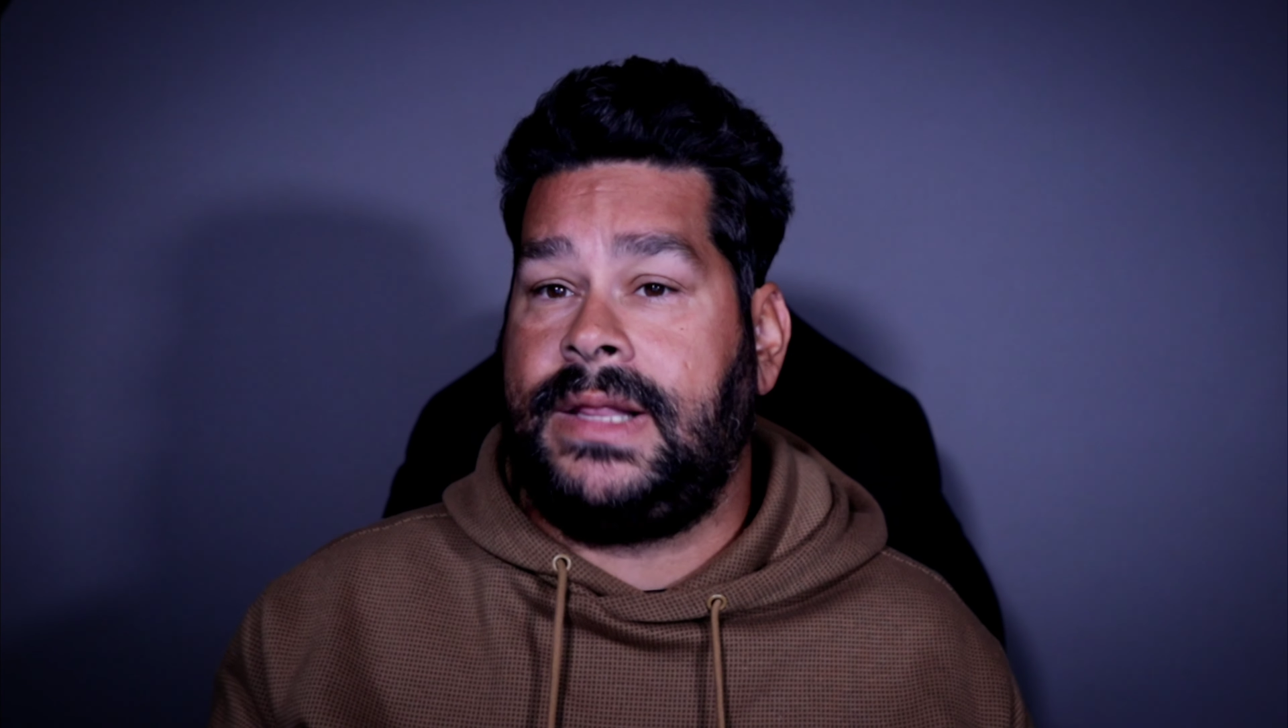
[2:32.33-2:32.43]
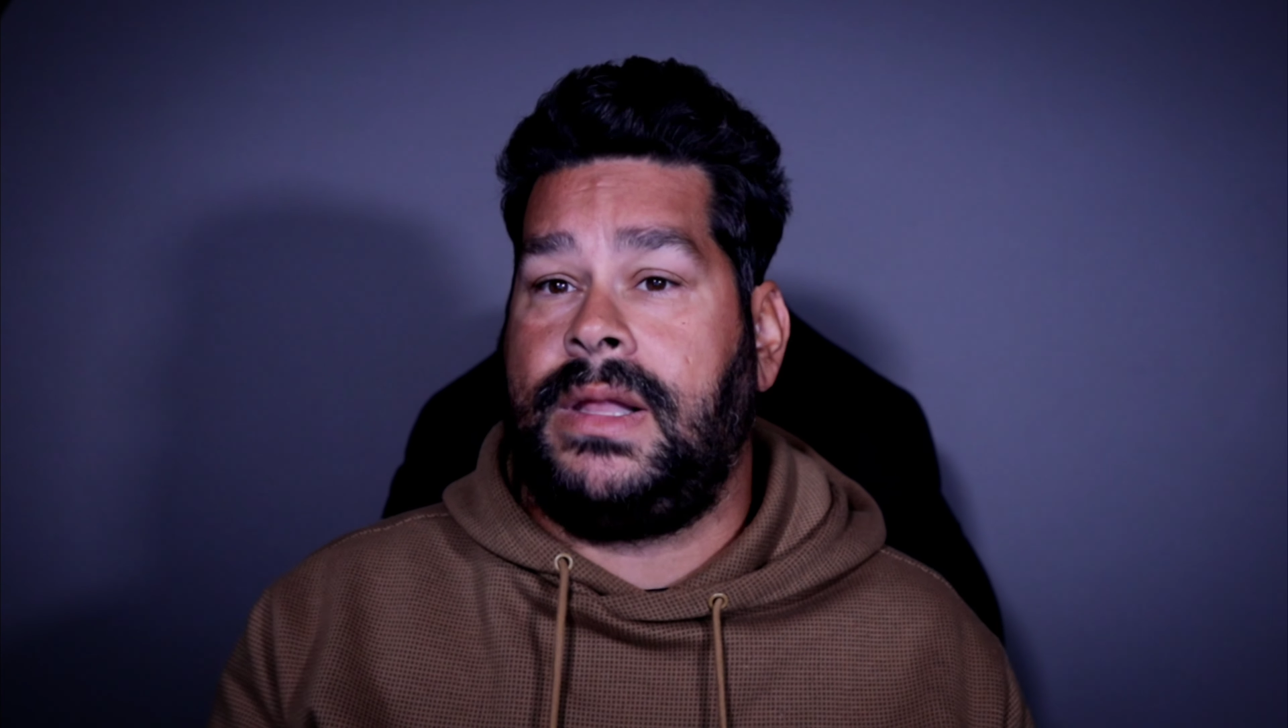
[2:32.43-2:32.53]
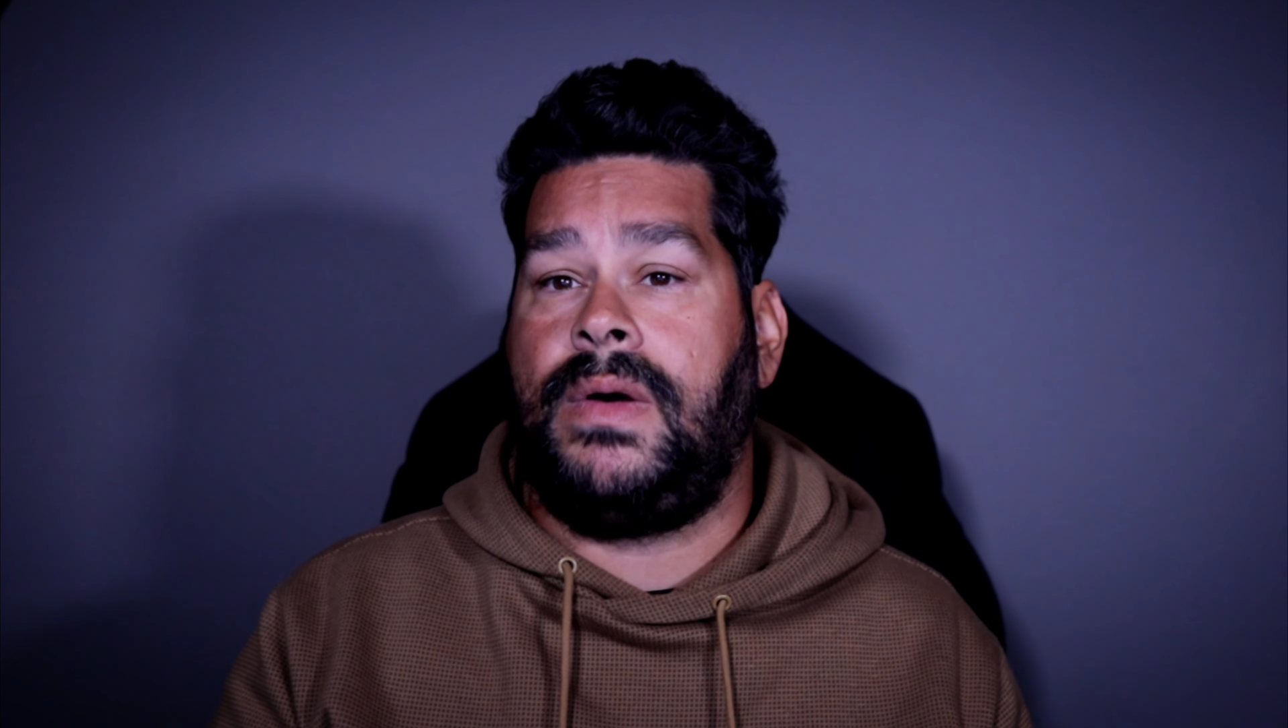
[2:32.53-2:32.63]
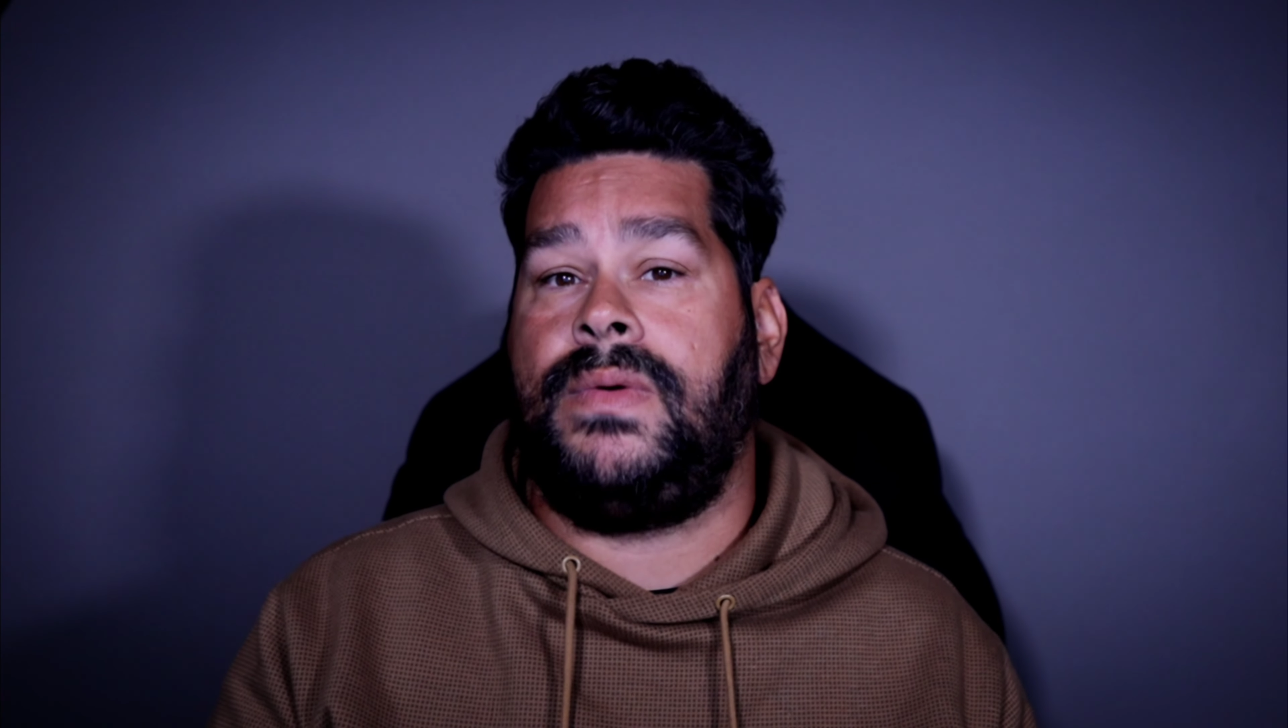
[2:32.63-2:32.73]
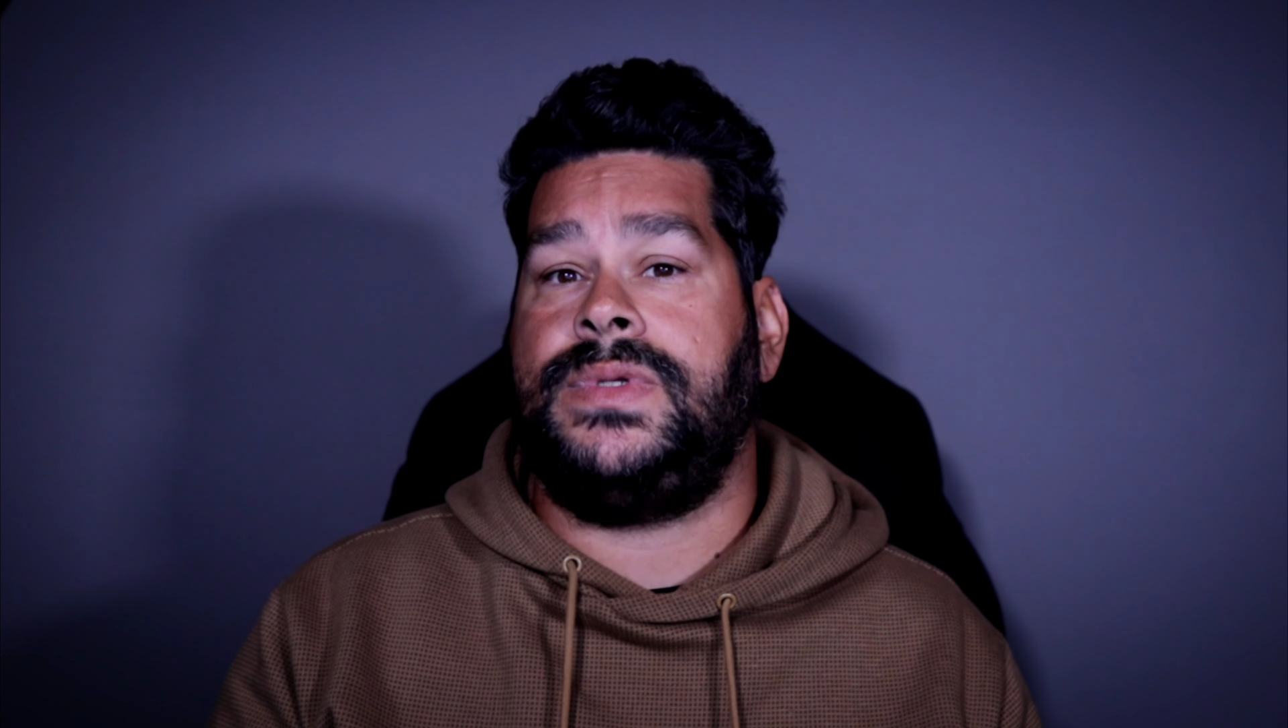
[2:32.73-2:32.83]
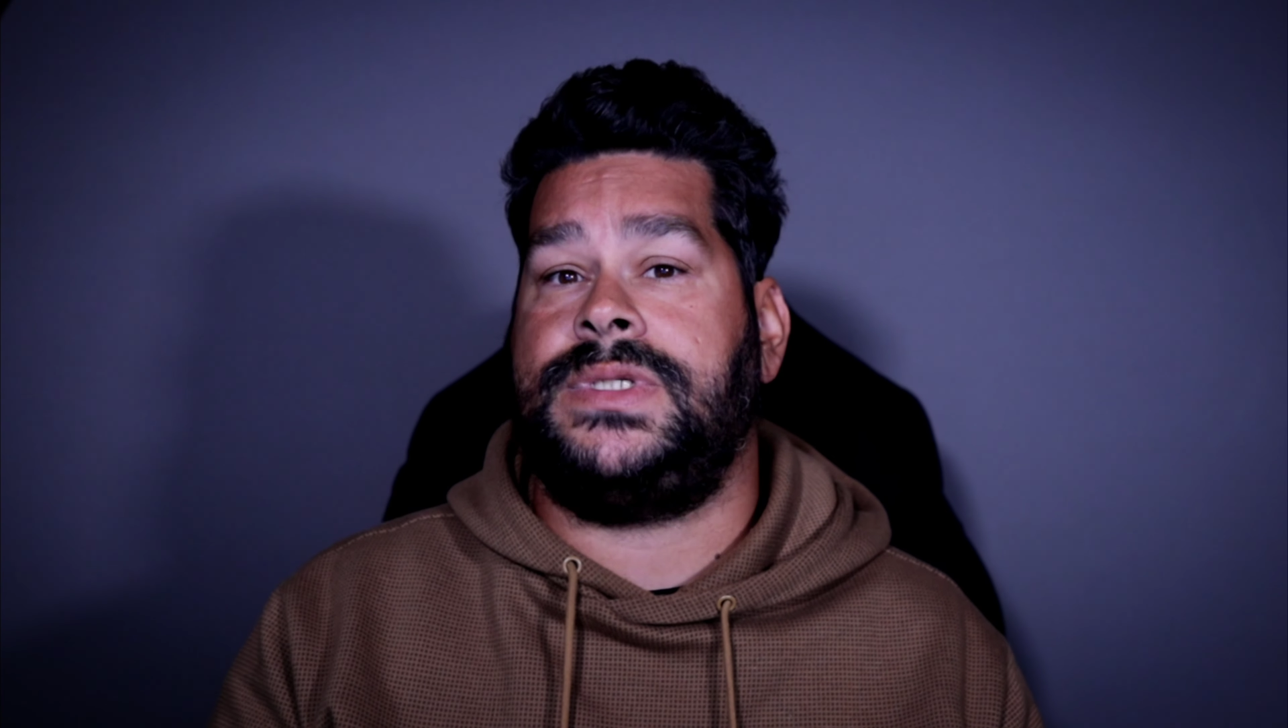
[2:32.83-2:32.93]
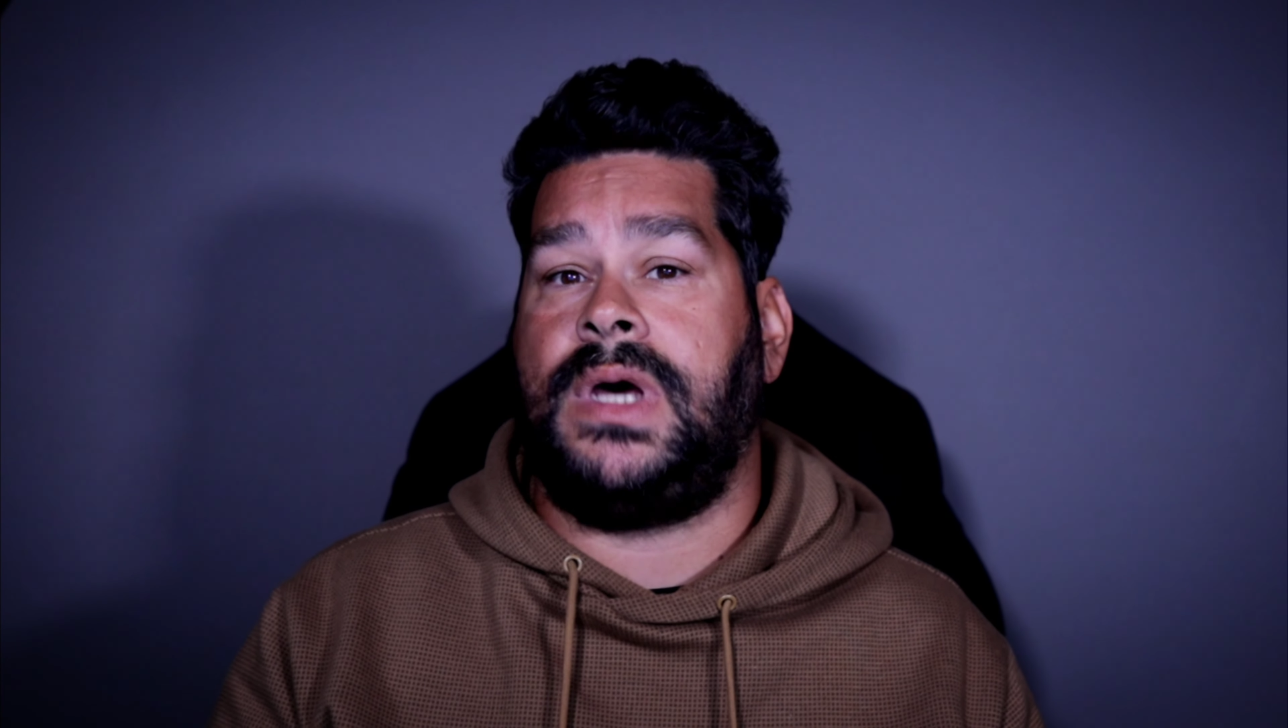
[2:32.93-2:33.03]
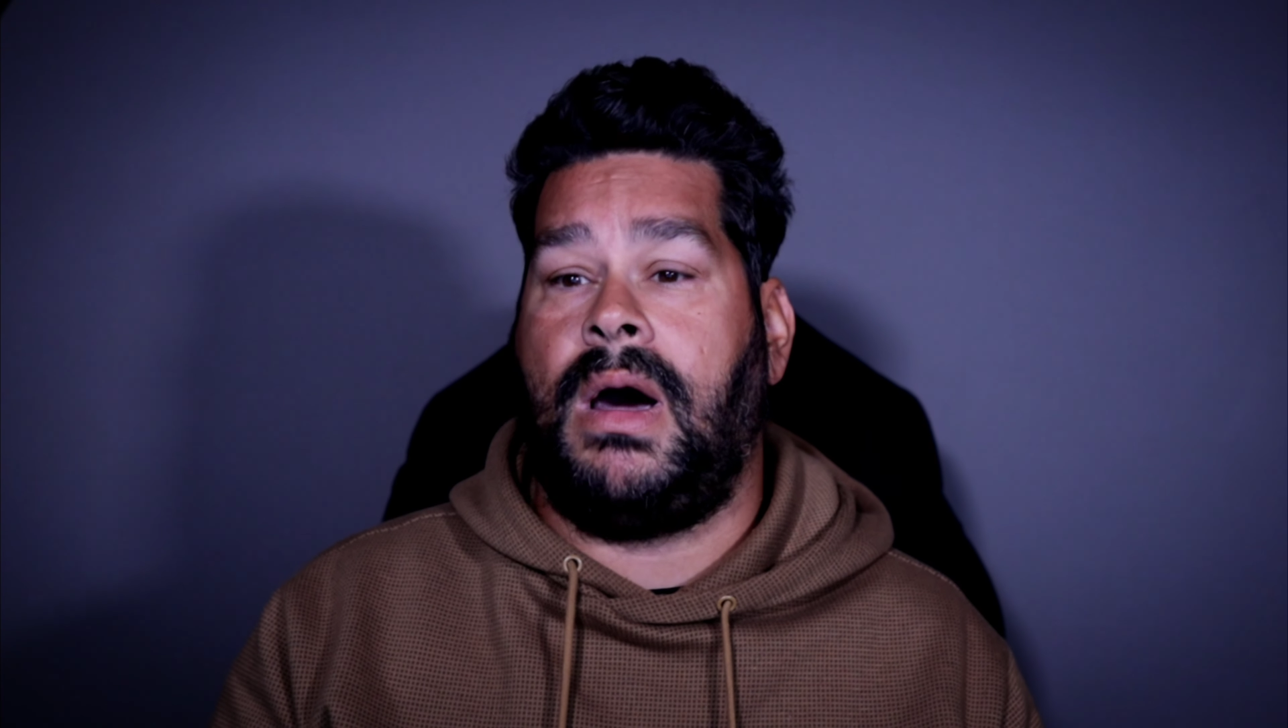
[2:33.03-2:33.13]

loans